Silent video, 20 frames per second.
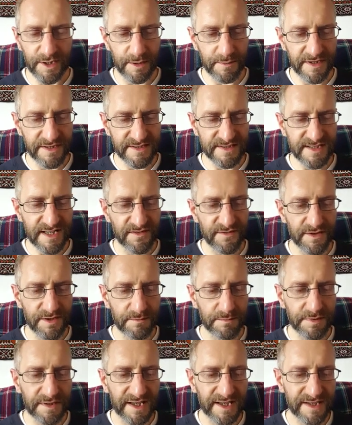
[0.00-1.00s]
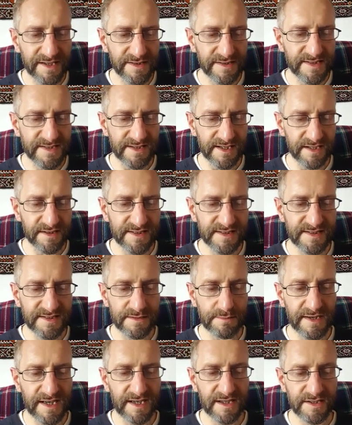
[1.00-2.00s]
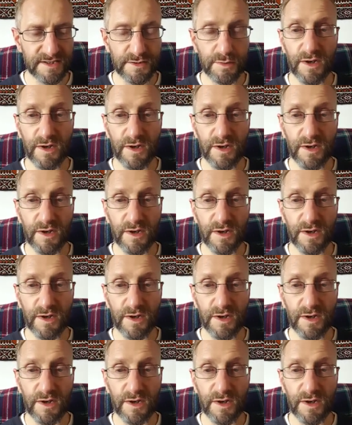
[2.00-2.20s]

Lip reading: Comment 7, pliancy. This is marker